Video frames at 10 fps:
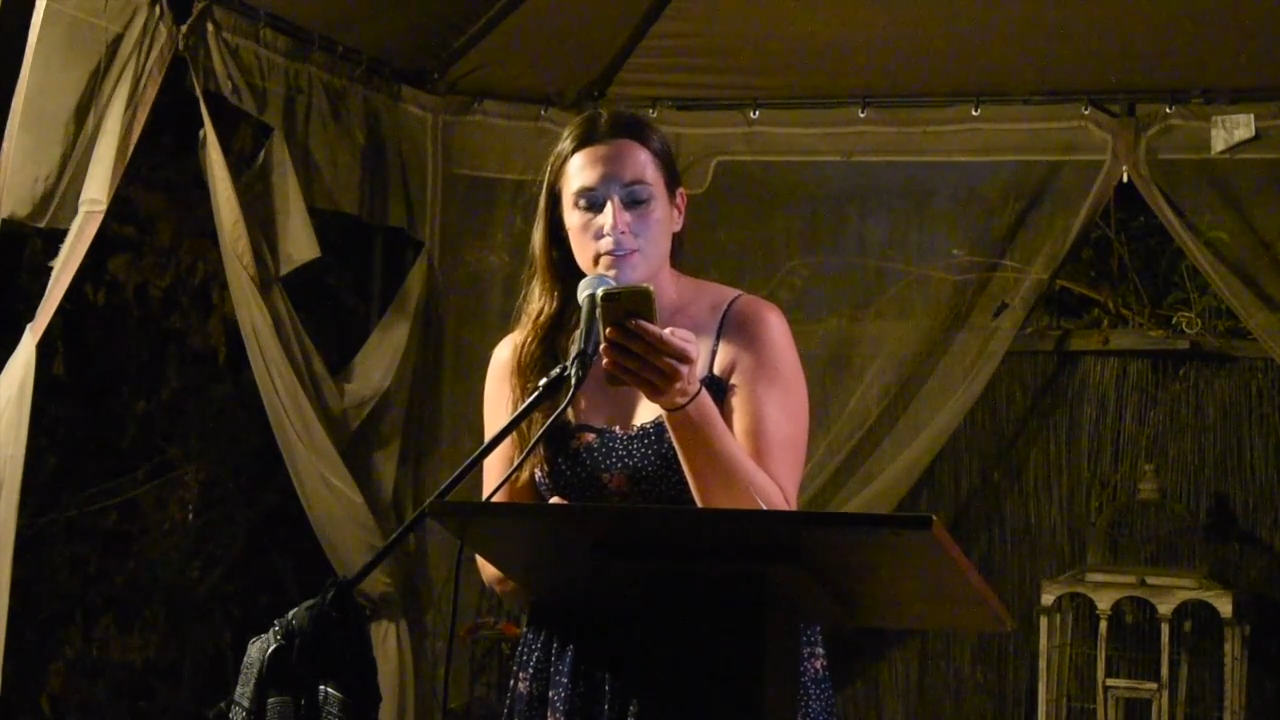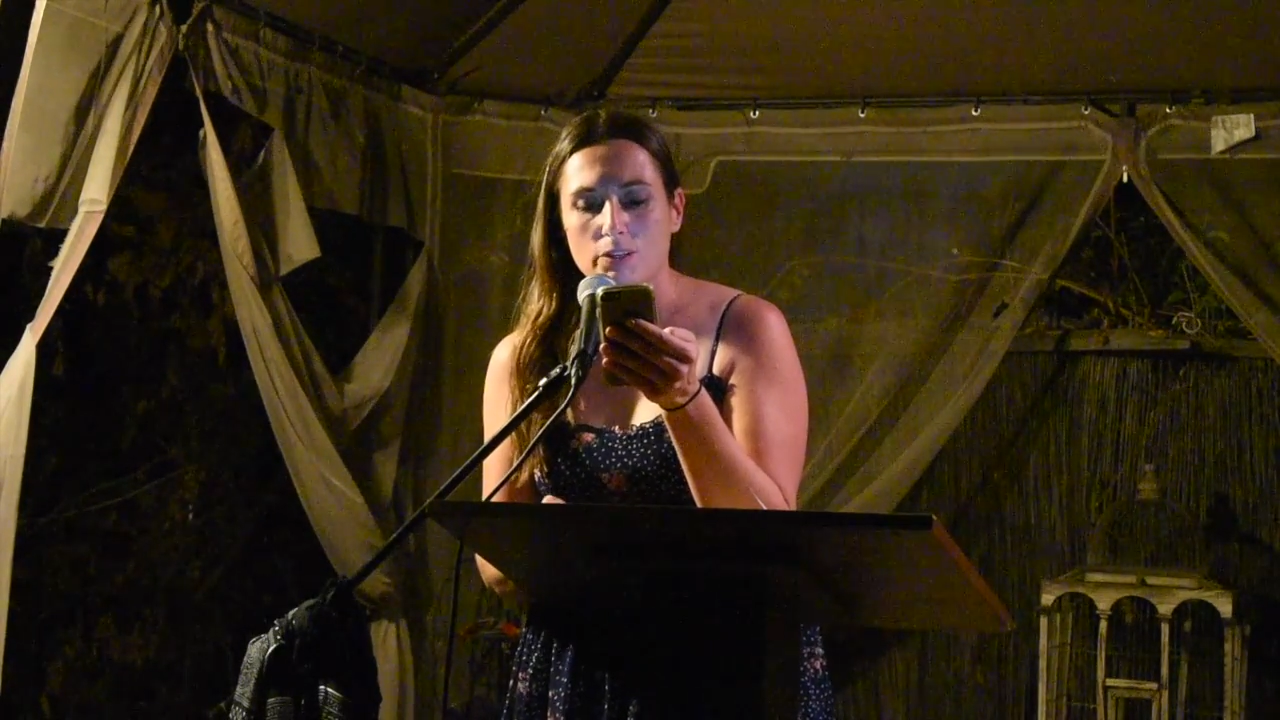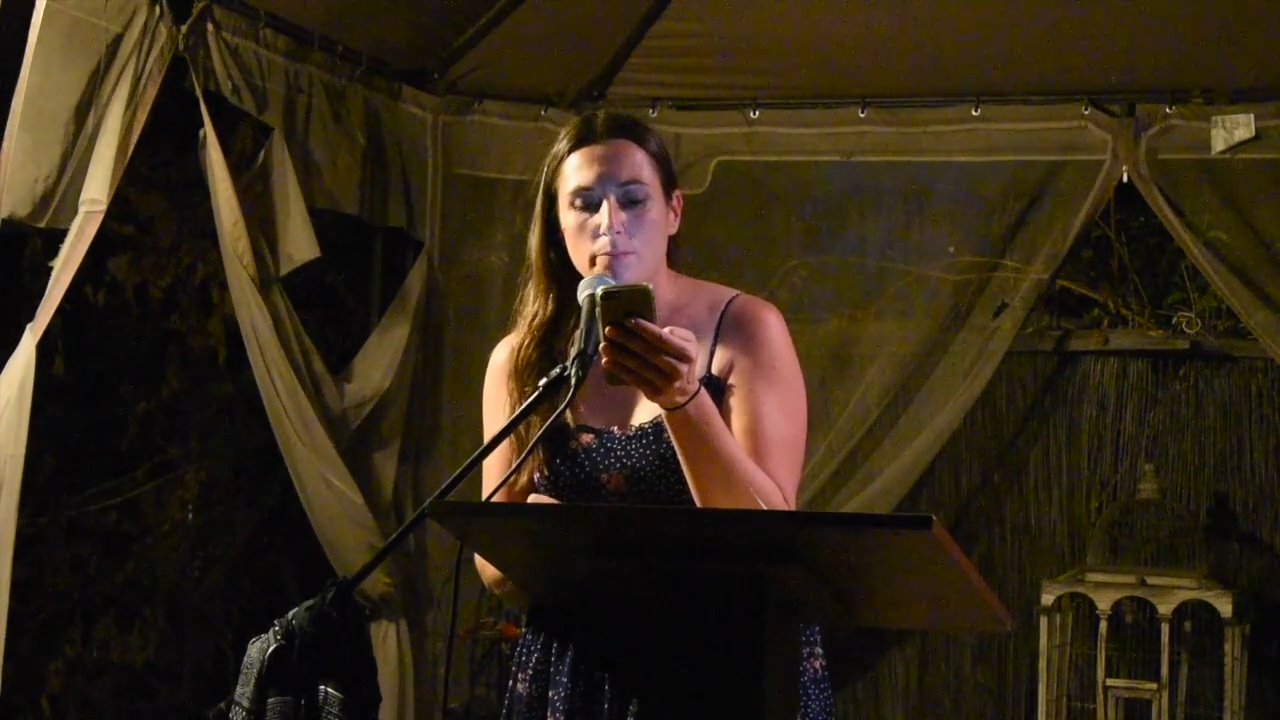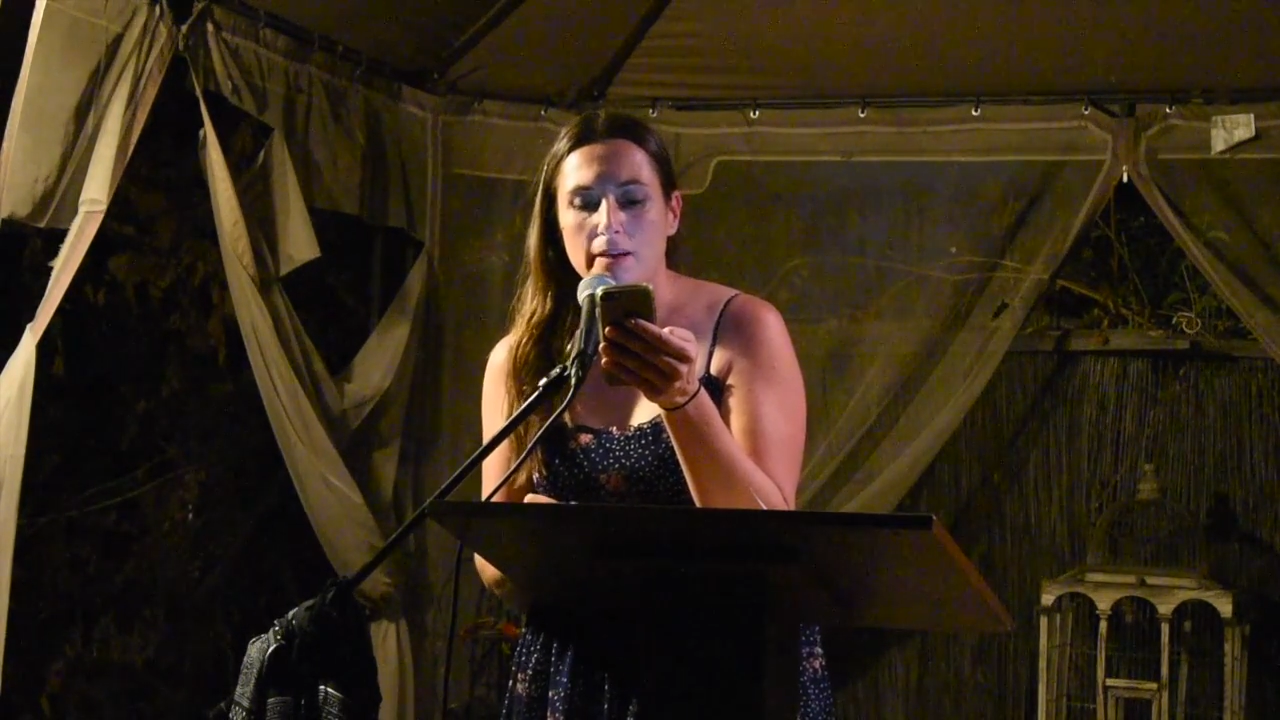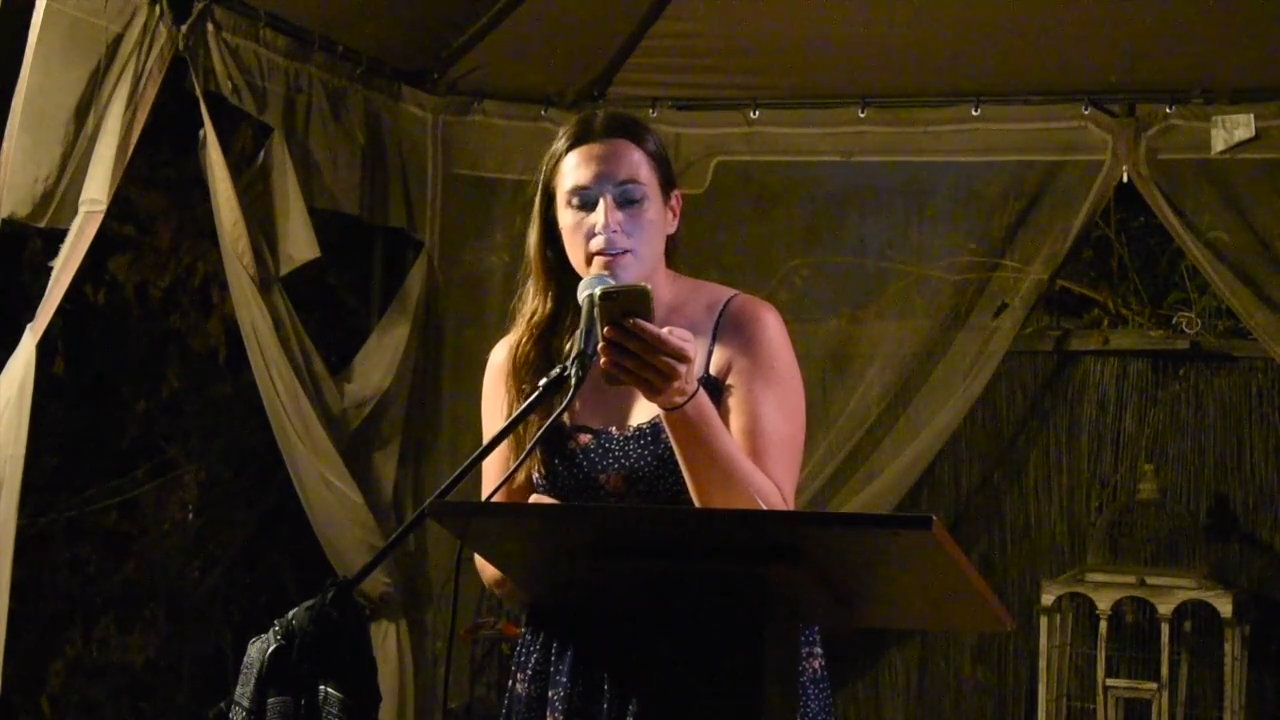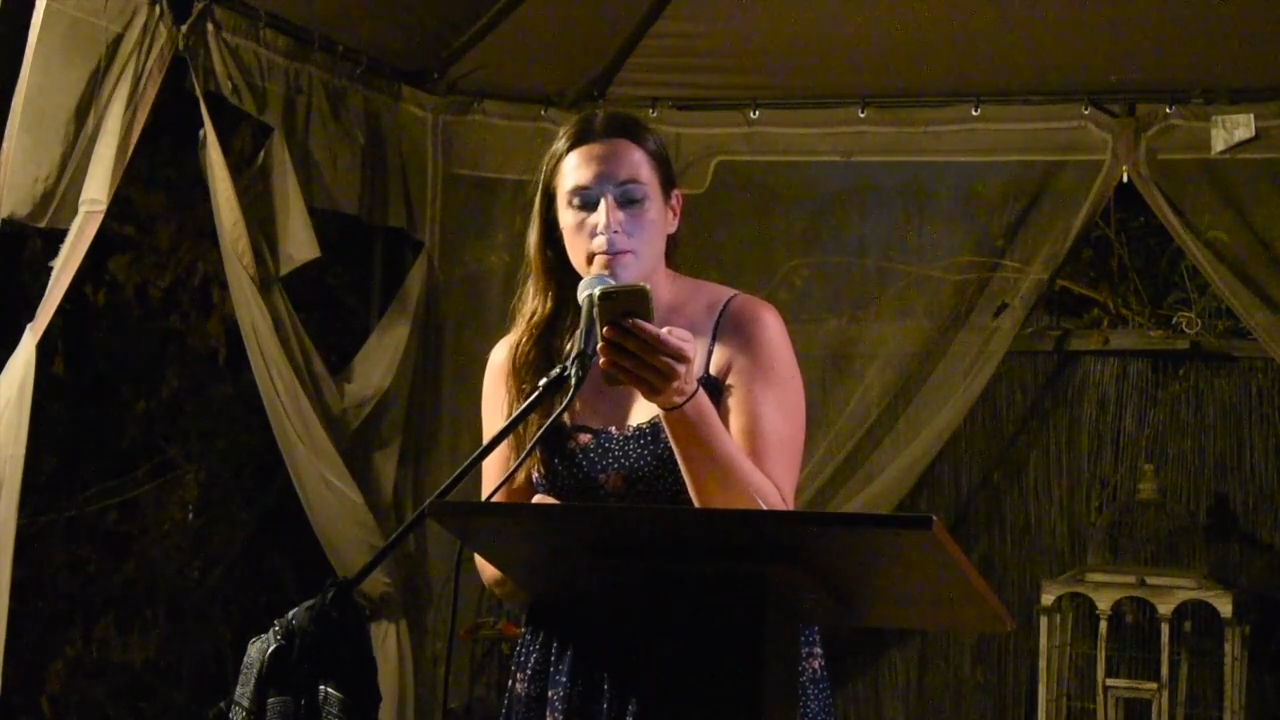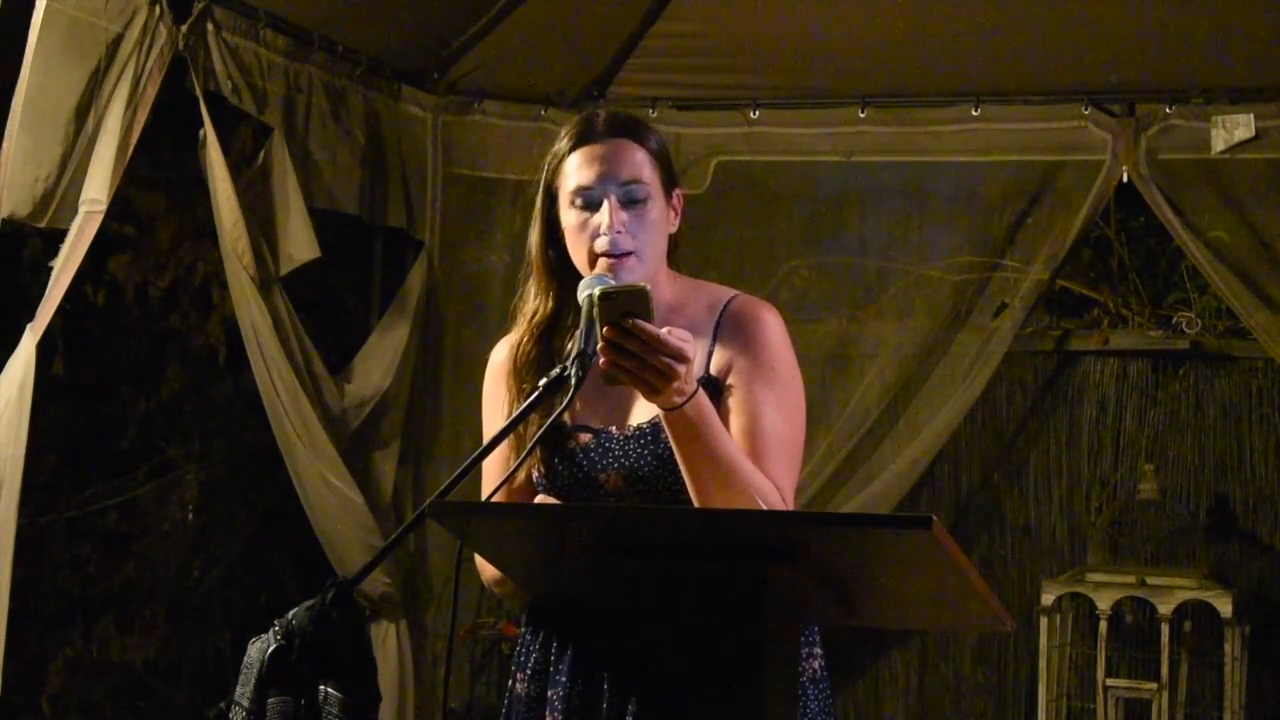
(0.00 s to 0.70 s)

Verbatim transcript: don't make it